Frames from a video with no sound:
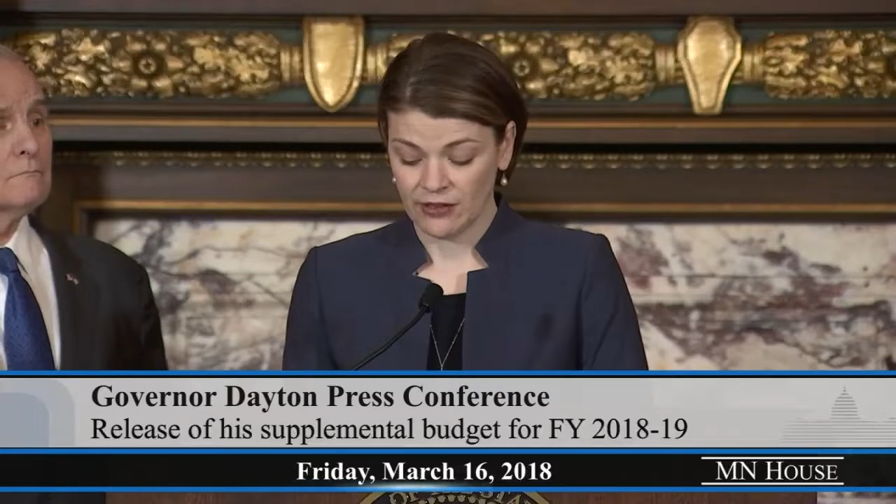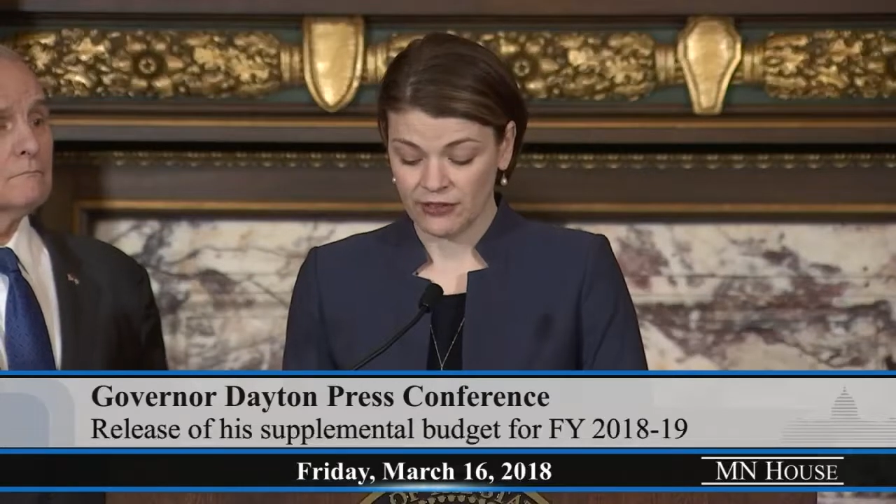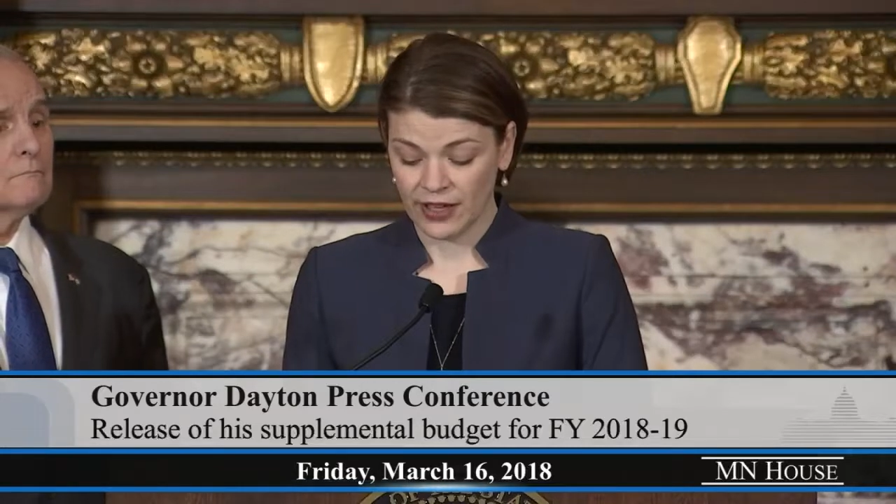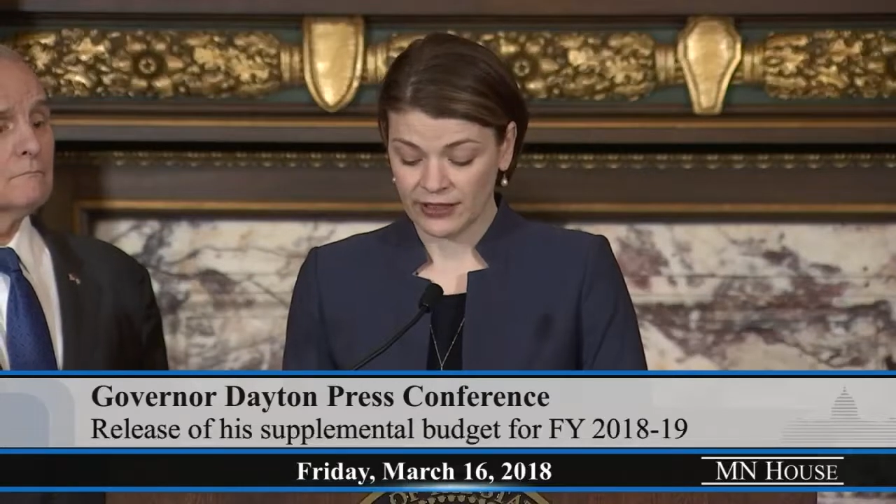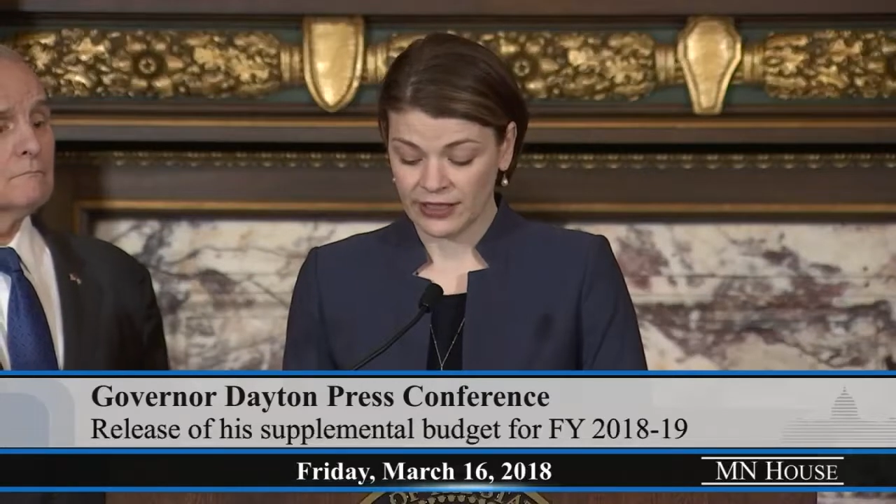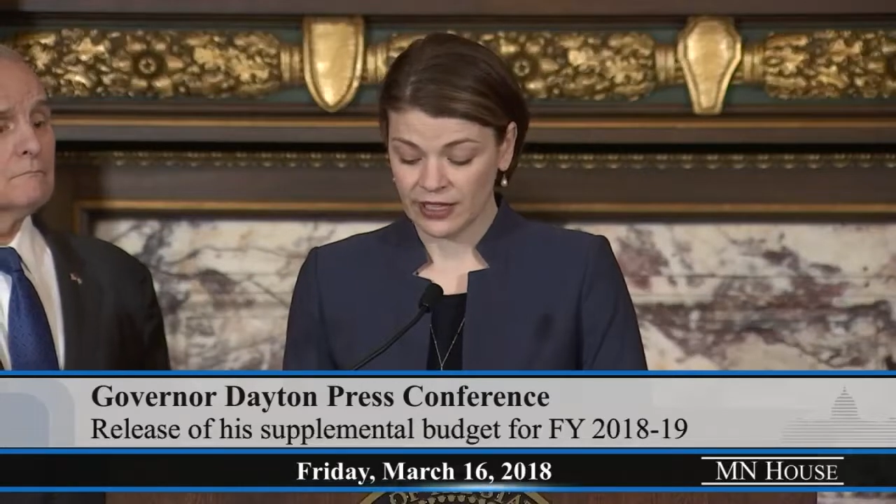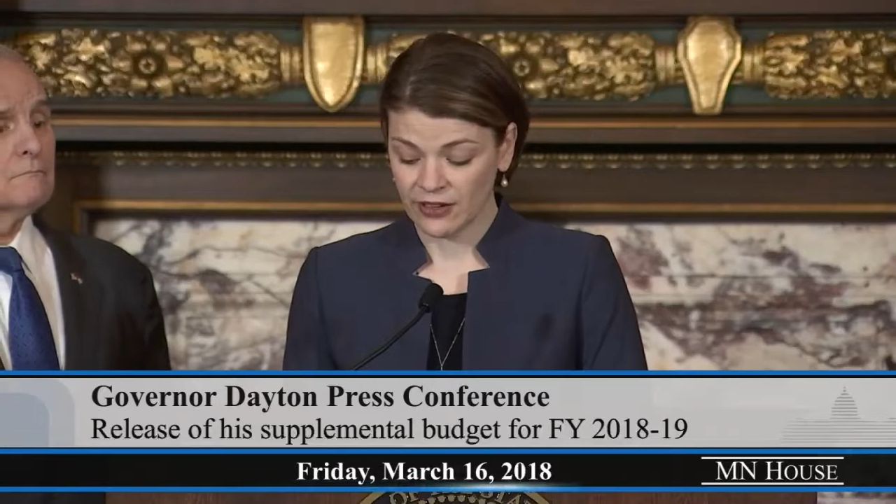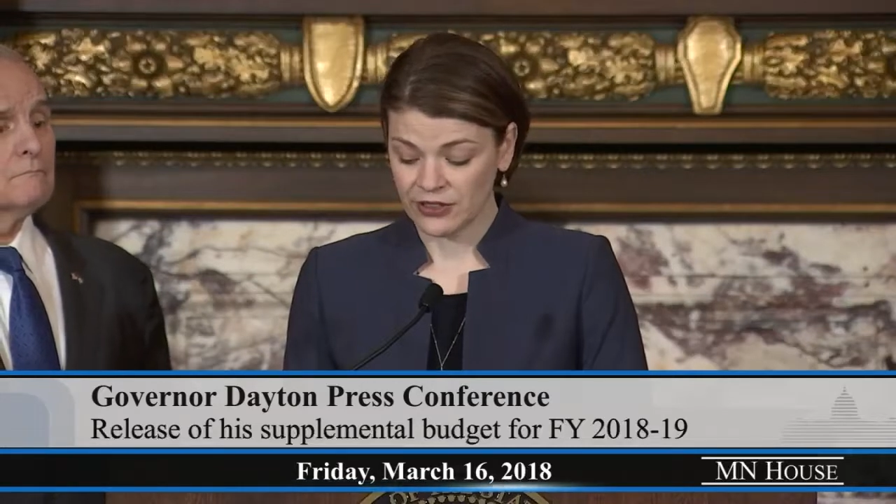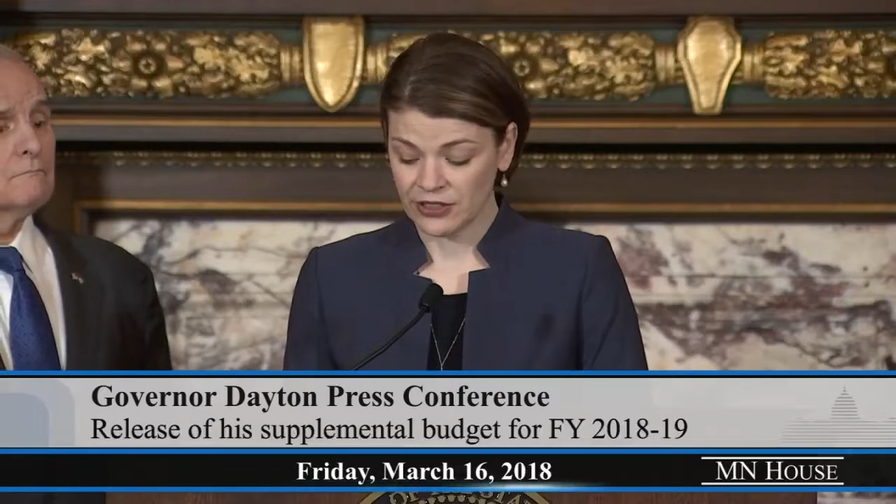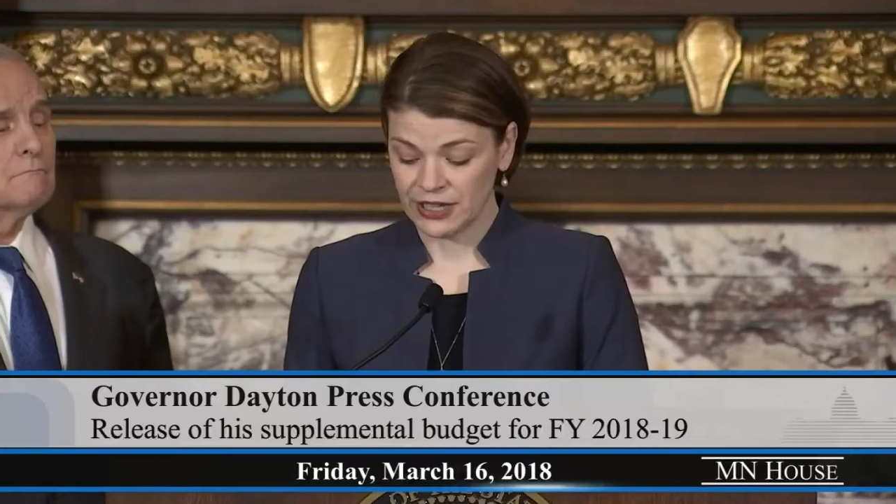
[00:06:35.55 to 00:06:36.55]
Finally,
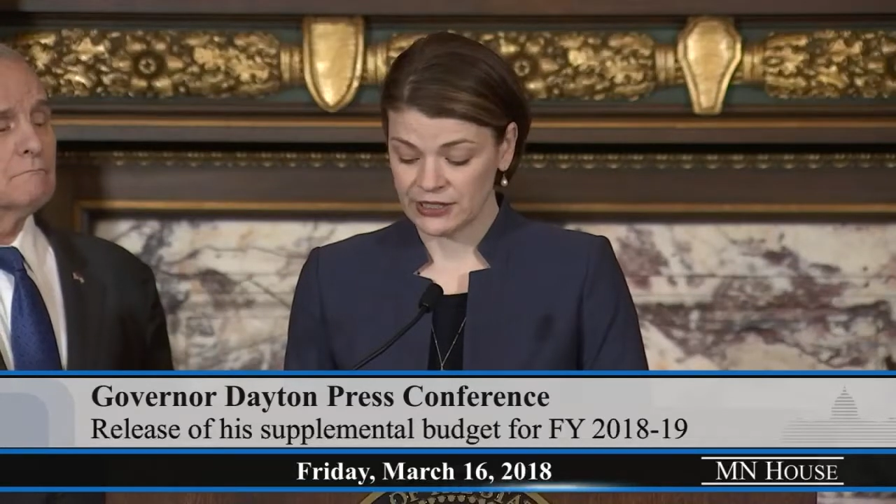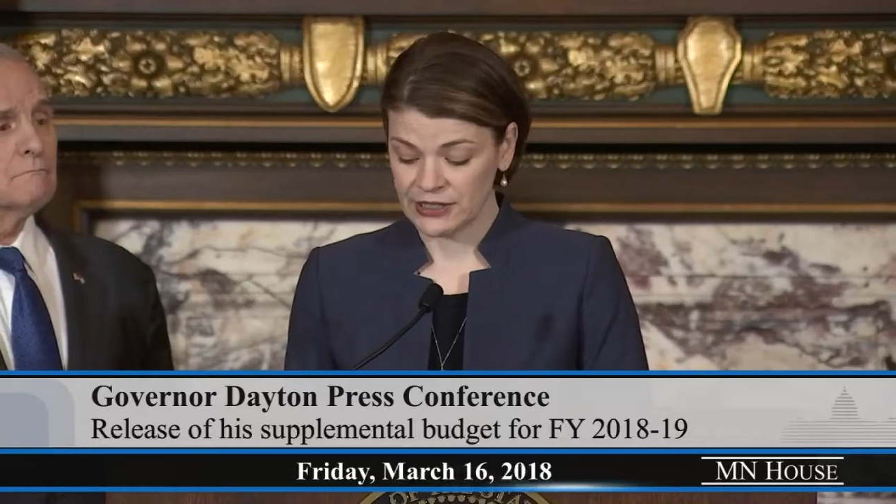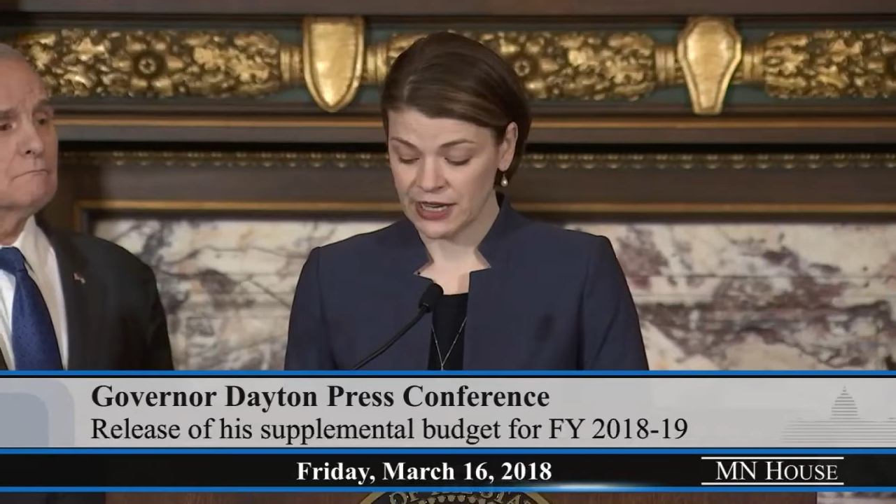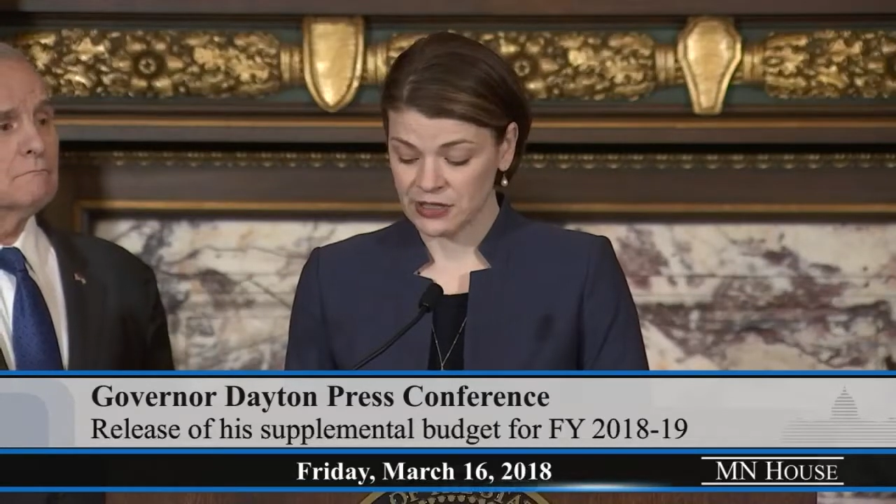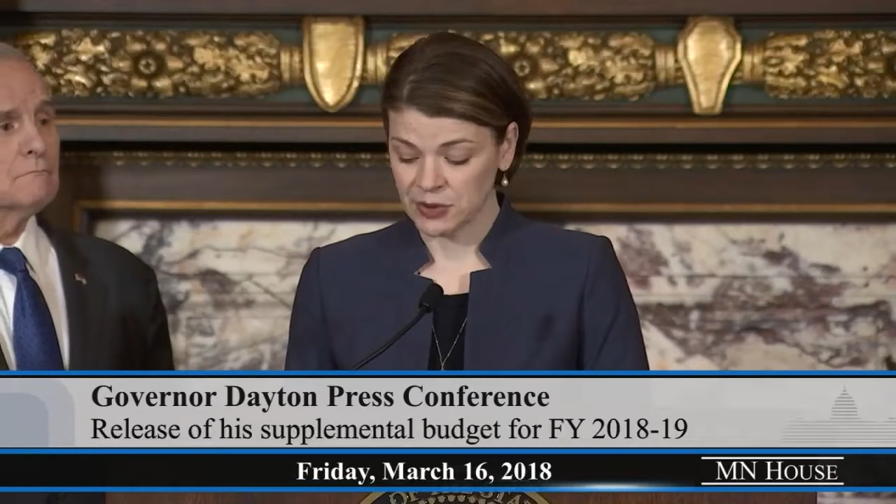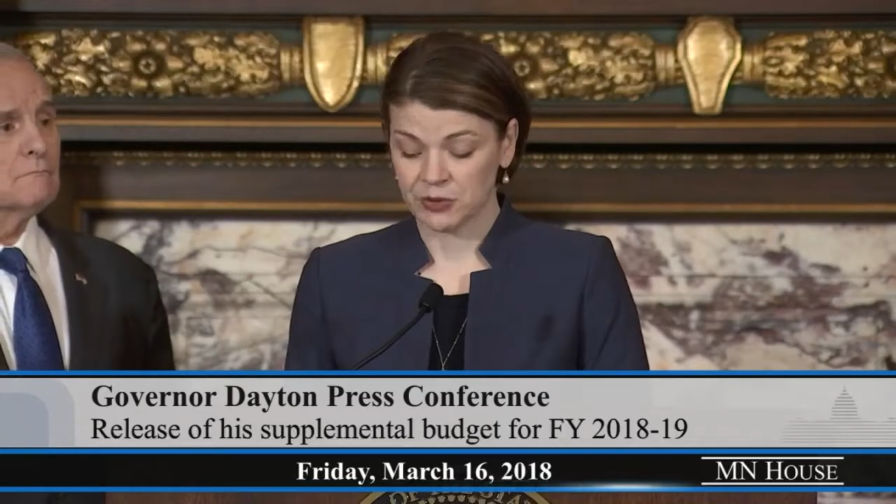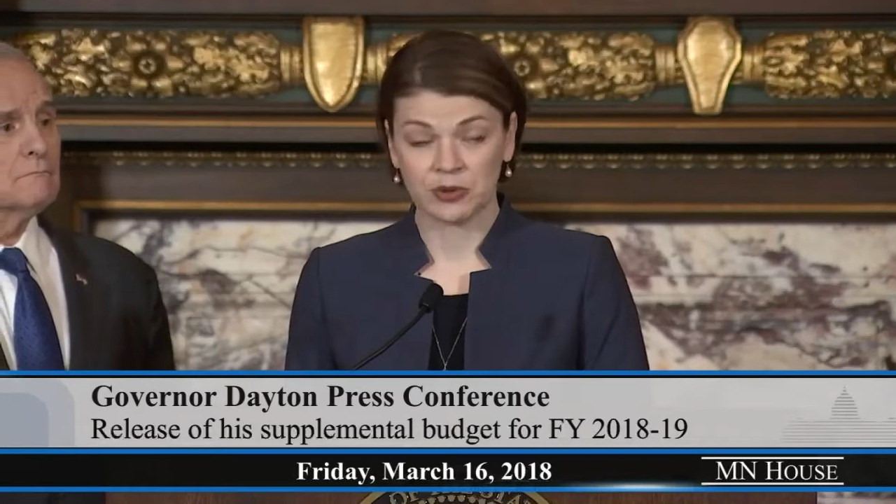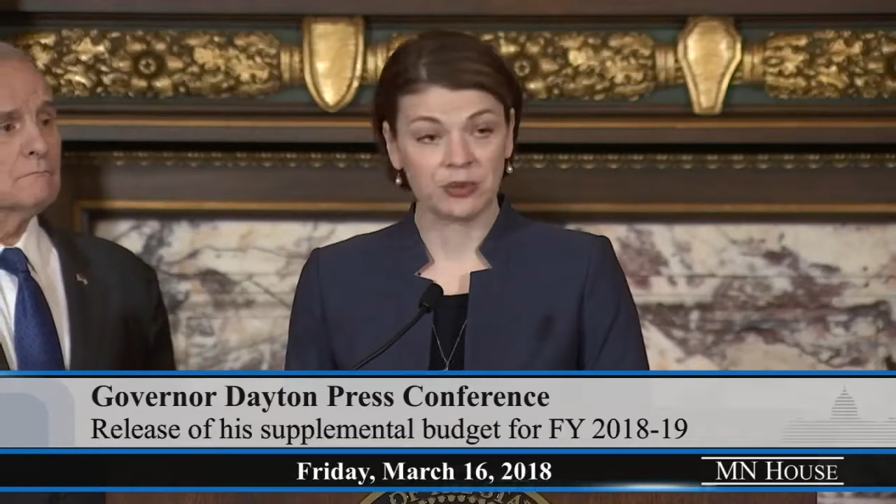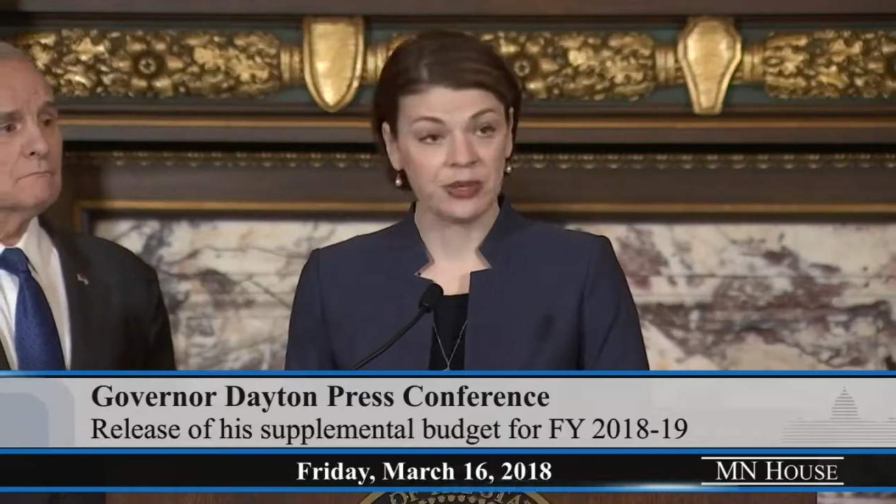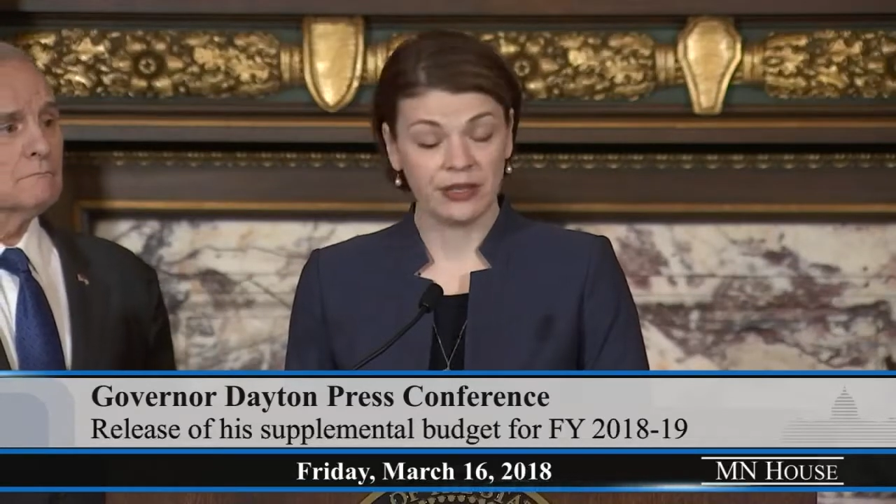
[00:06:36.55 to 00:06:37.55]
Governor Dayton's tax bill would
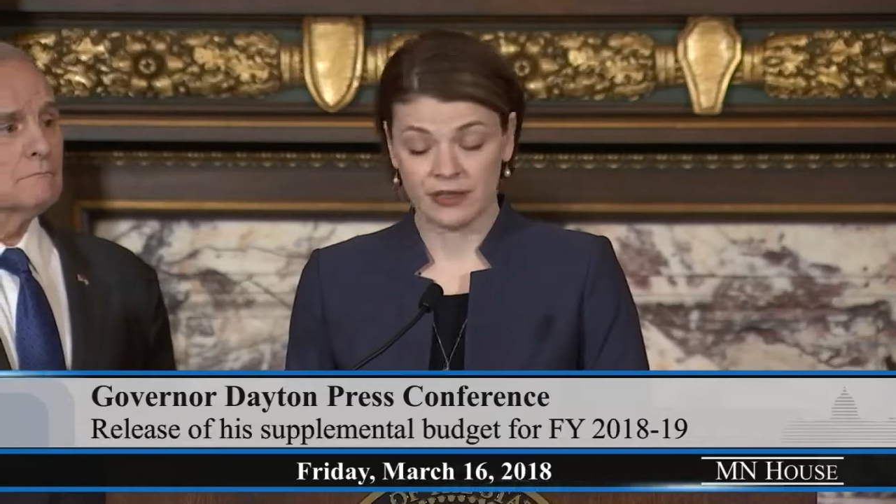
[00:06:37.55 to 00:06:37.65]
repeal